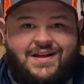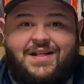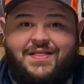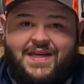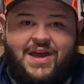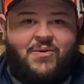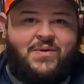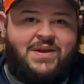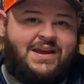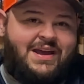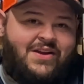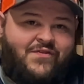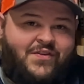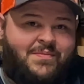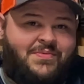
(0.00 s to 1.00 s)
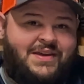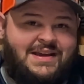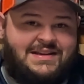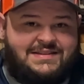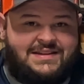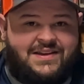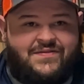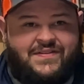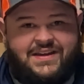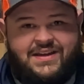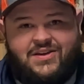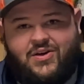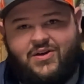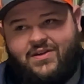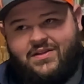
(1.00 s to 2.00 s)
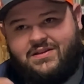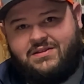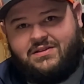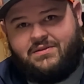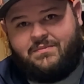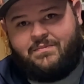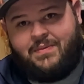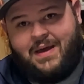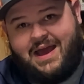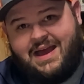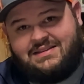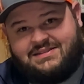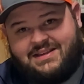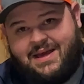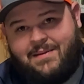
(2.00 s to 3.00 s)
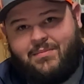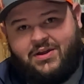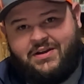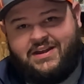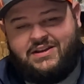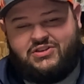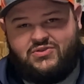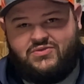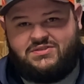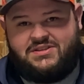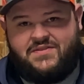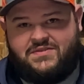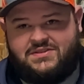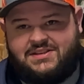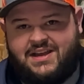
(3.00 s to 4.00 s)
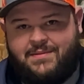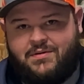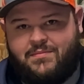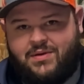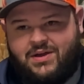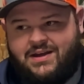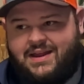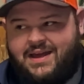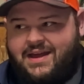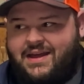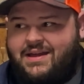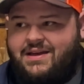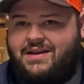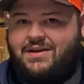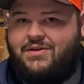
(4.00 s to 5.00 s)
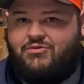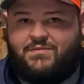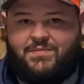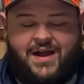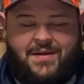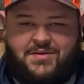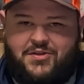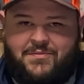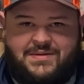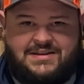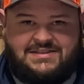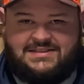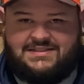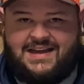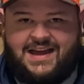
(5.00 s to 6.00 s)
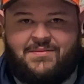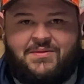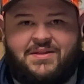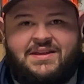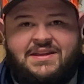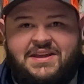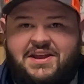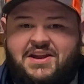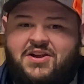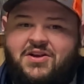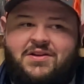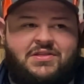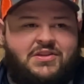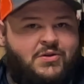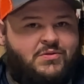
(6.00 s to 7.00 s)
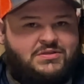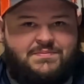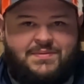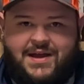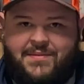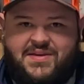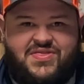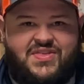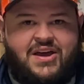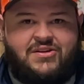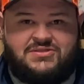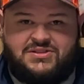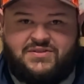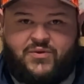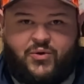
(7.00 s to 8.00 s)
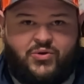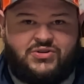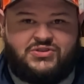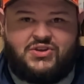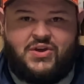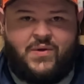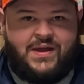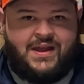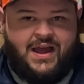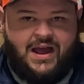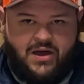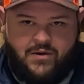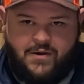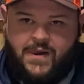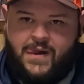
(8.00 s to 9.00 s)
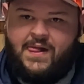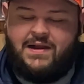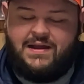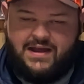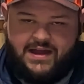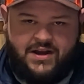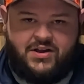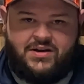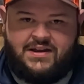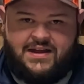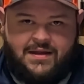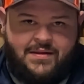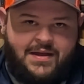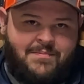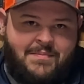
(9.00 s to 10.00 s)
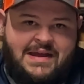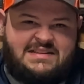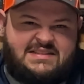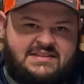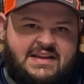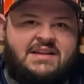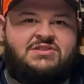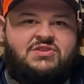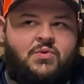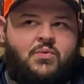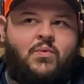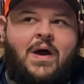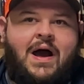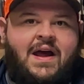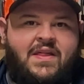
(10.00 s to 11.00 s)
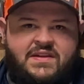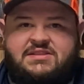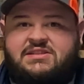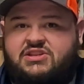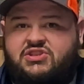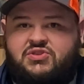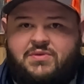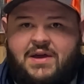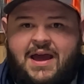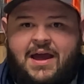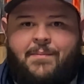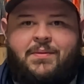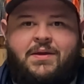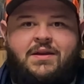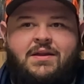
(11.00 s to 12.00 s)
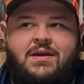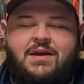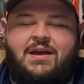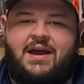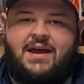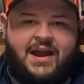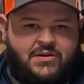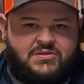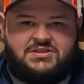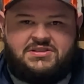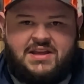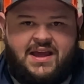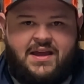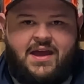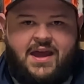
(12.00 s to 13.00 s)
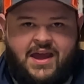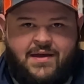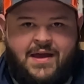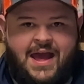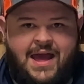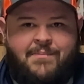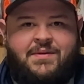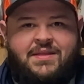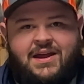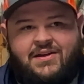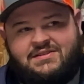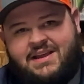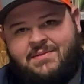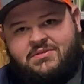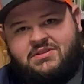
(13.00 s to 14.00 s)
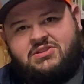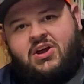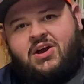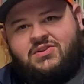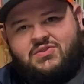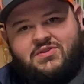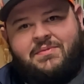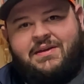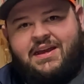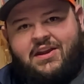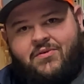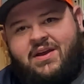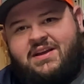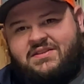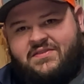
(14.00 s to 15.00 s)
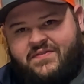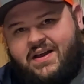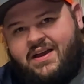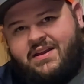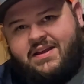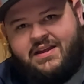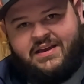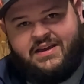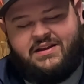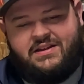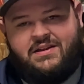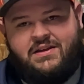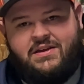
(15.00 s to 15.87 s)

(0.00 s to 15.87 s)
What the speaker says: that weekend from Thanksgiving past to that Monday, Tuesday for Cyber Monday was probably their busiest time of the year. There was probably thousands of orders going out. It made sense to why this issue happened. And I was just happy that I was able to talk to him and get it rectified and get it